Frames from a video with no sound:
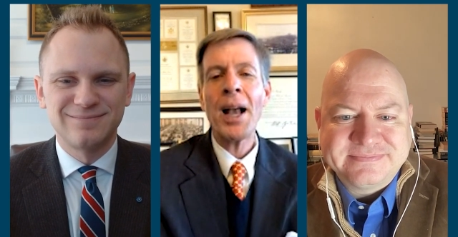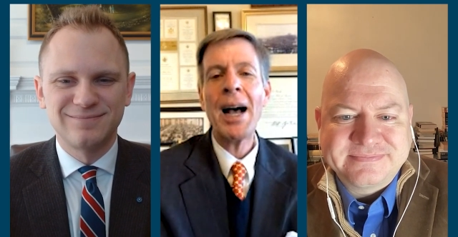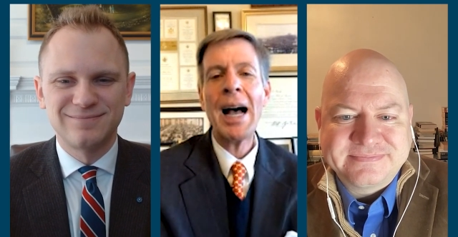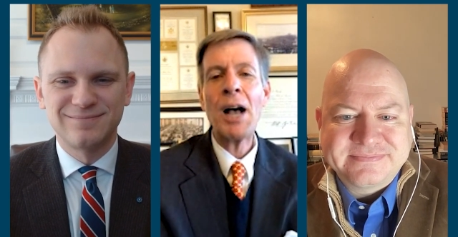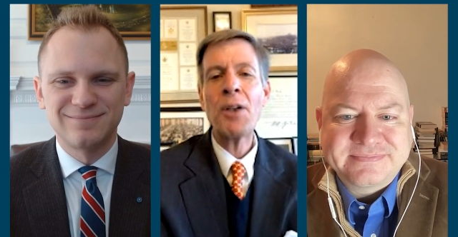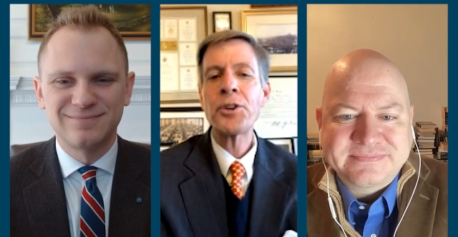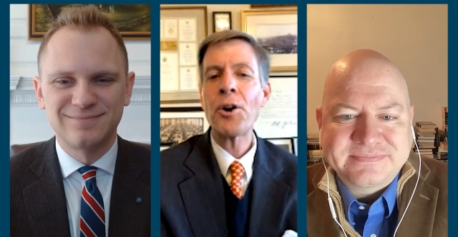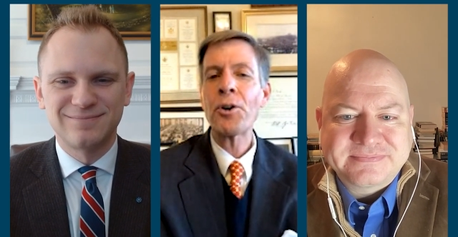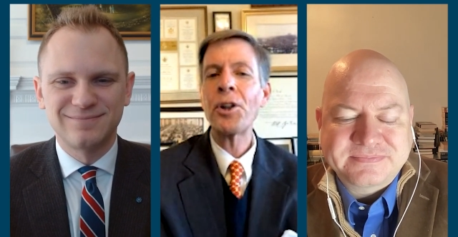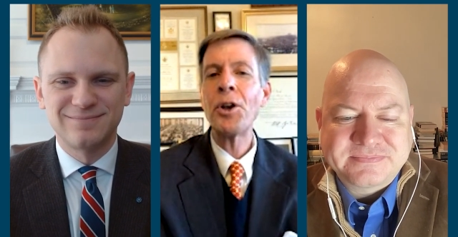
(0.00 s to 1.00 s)
Speaker 1: Uh, I'll
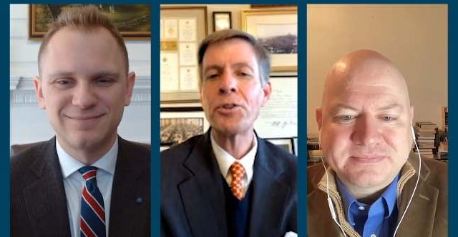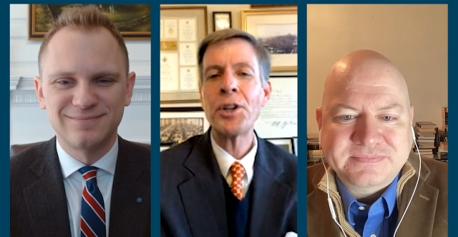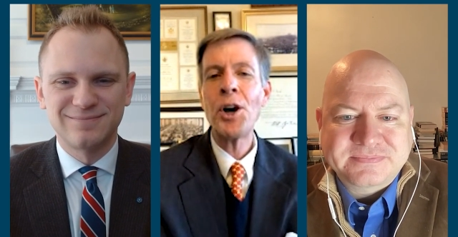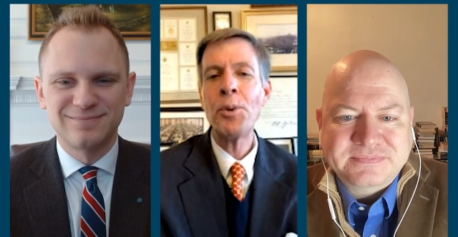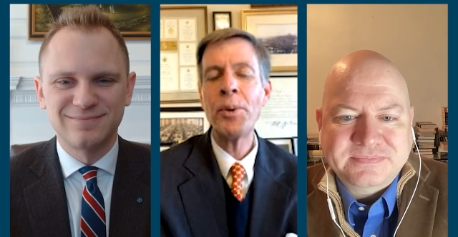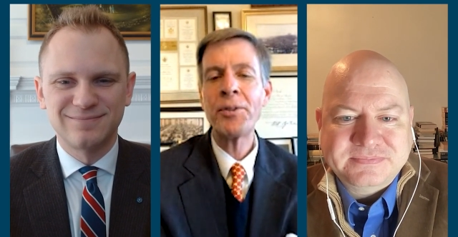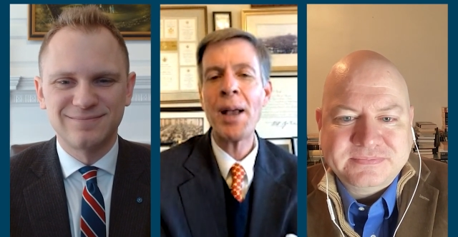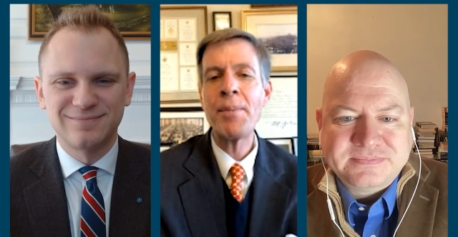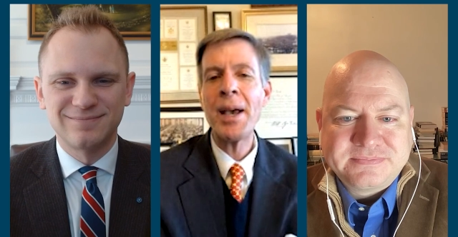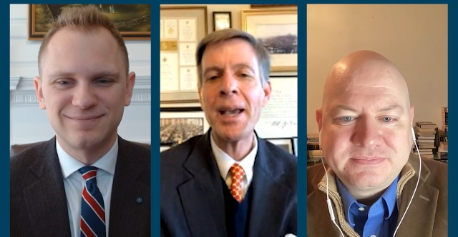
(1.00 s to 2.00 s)
start close to home, if
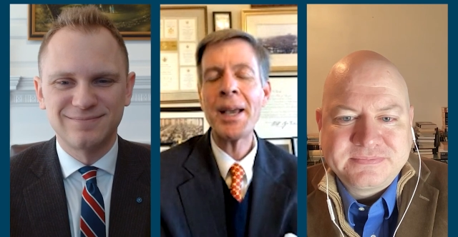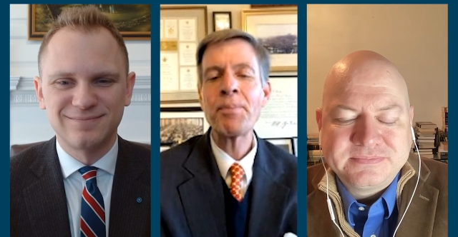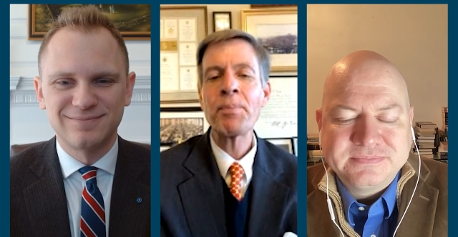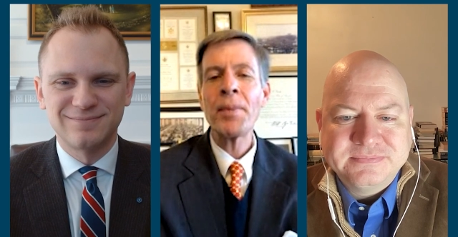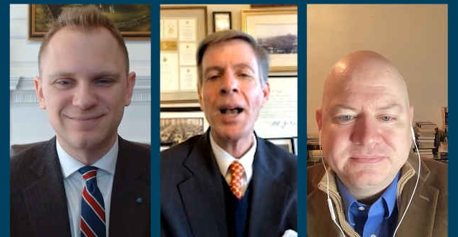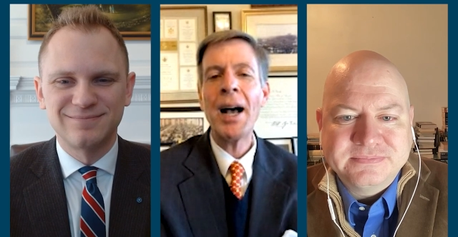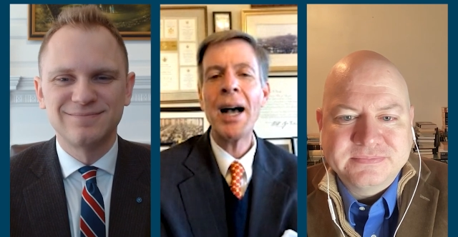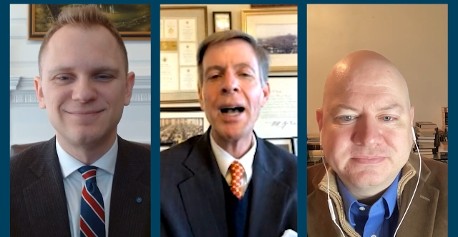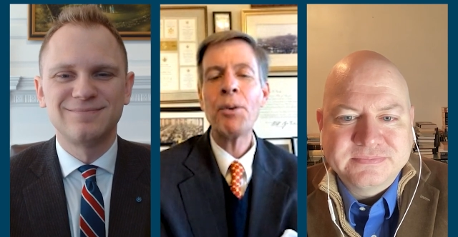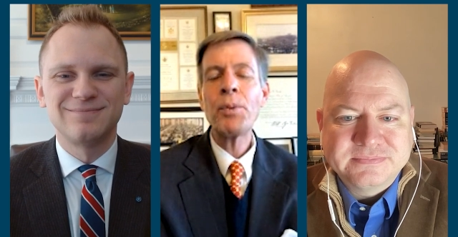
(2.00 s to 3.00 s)
I may.
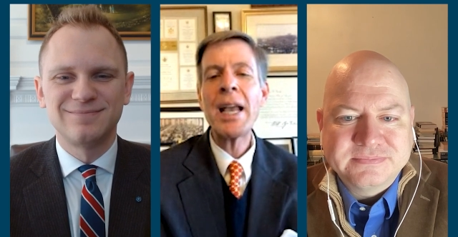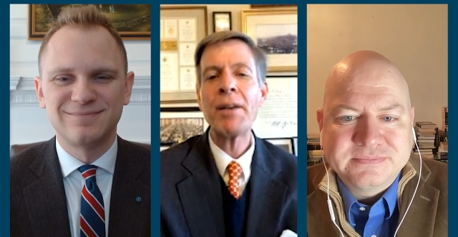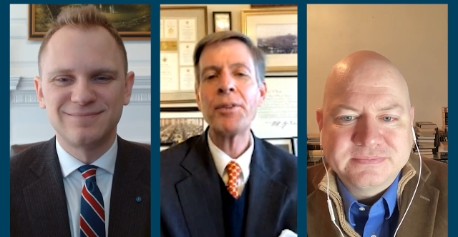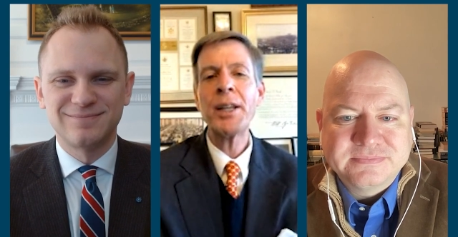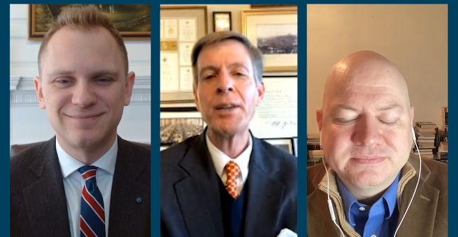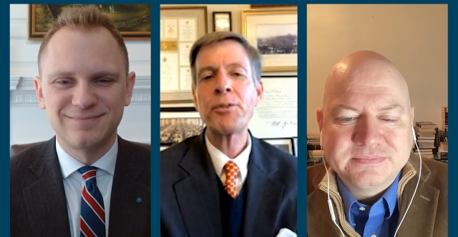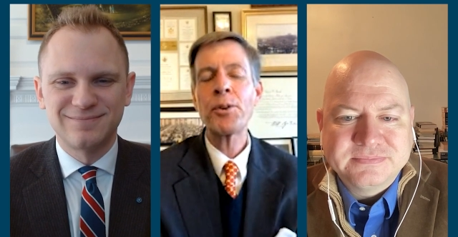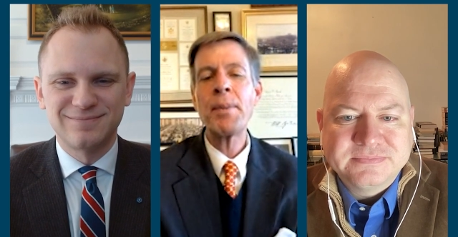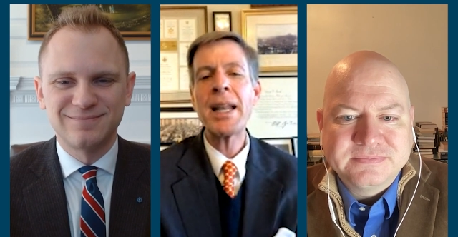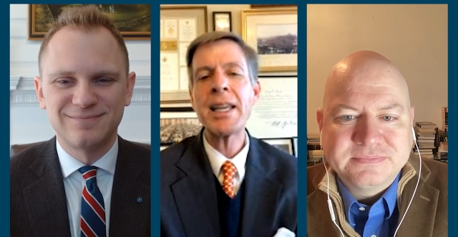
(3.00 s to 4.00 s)
Uh, we have lived
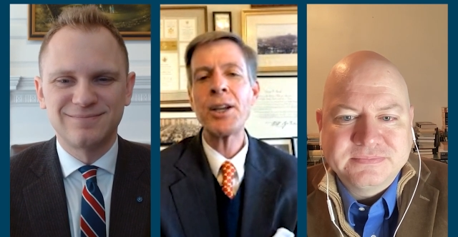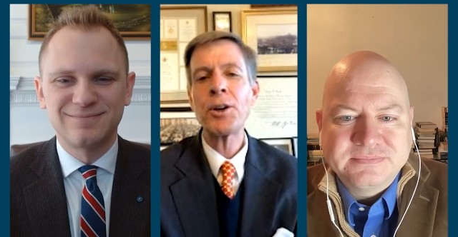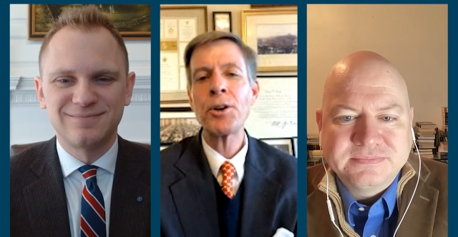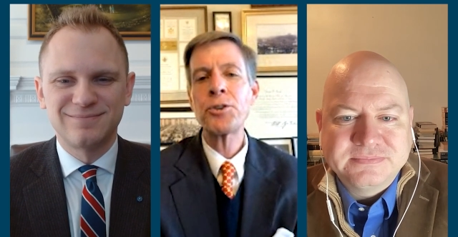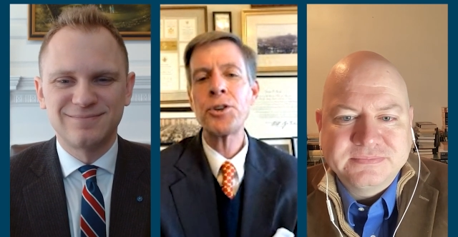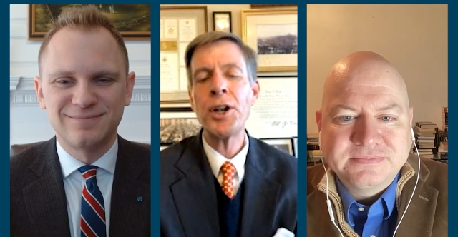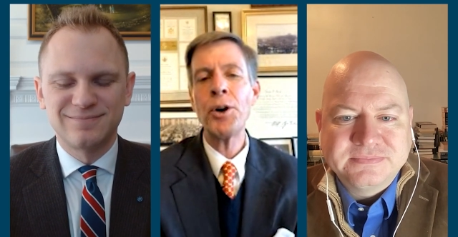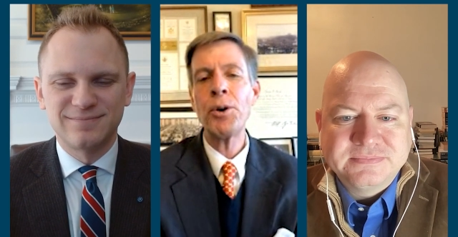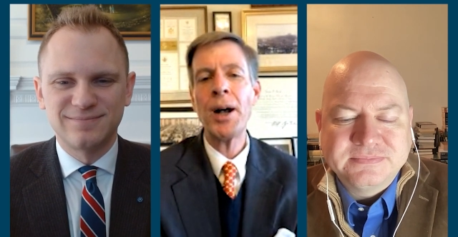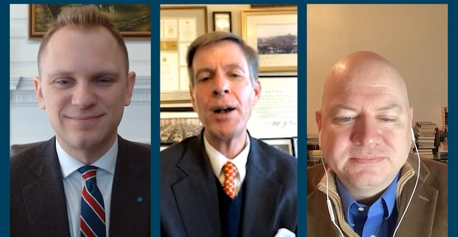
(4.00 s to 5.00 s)
for many years,
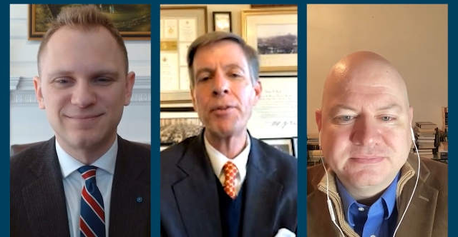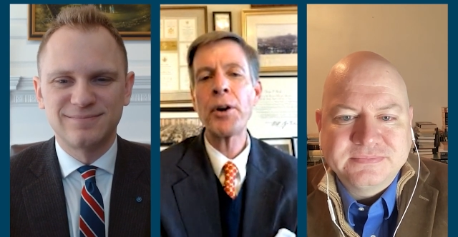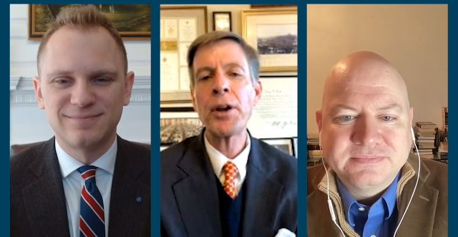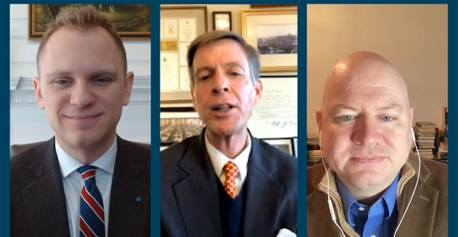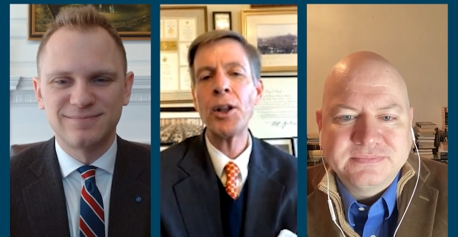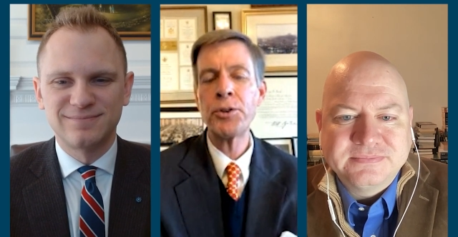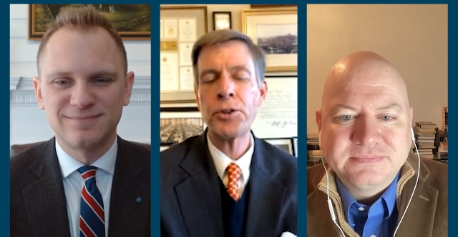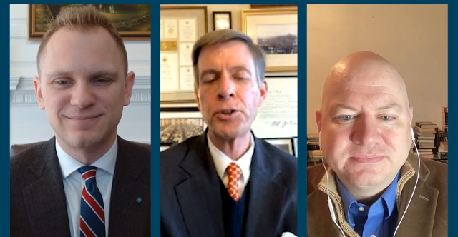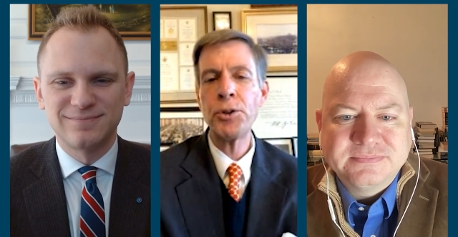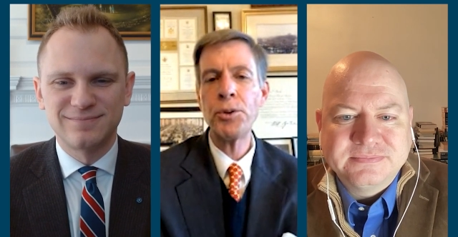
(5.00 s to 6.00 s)
you know, uh, very
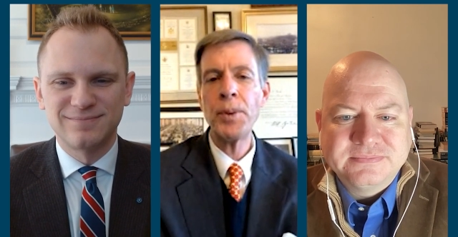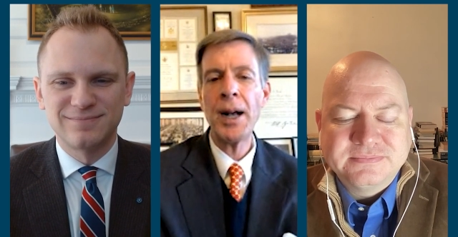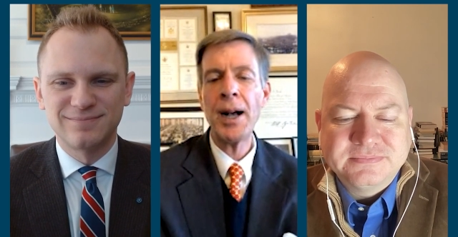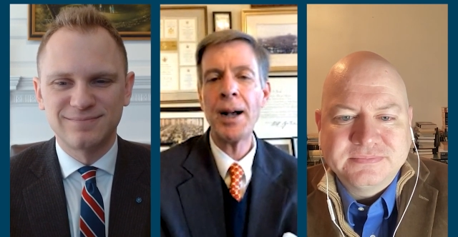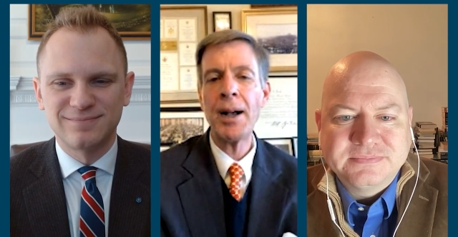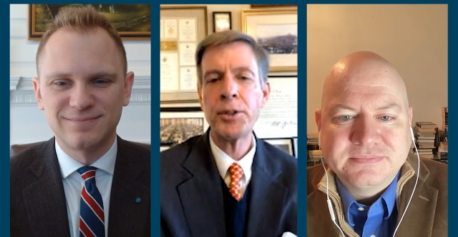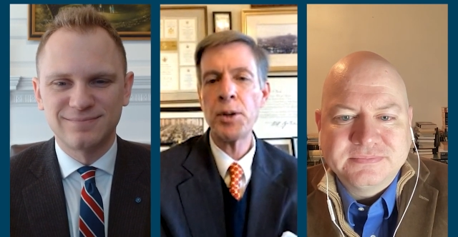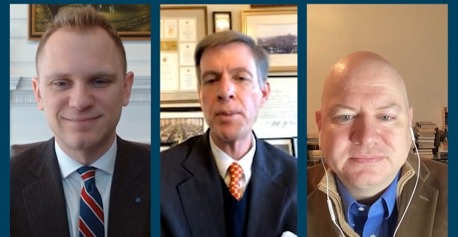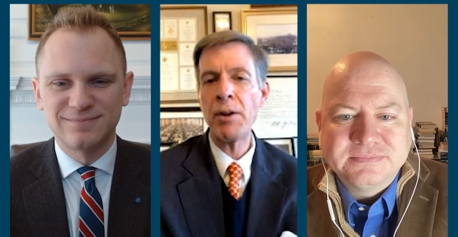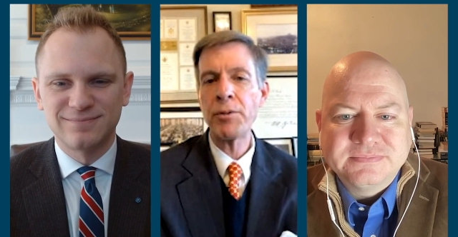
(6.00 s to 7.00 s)
close to uh,
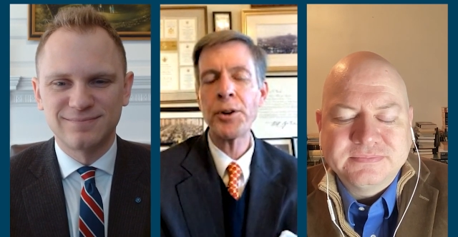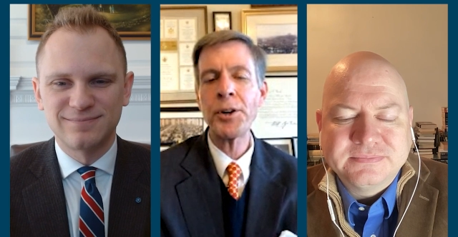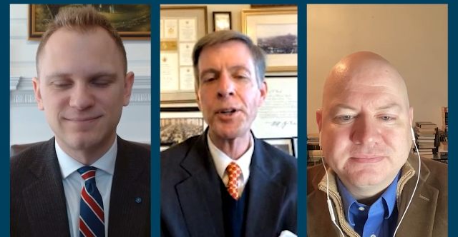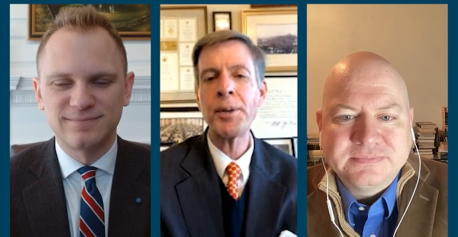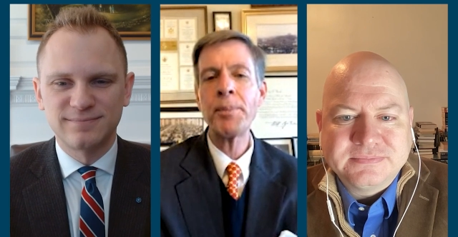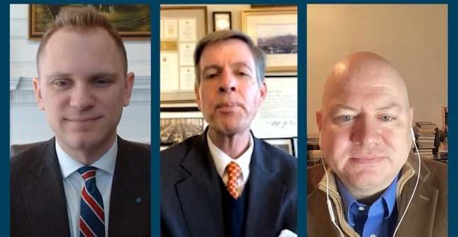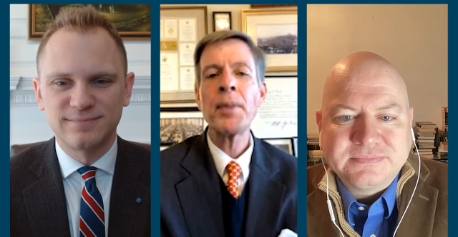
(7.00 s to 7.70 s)
to Mount Vernon,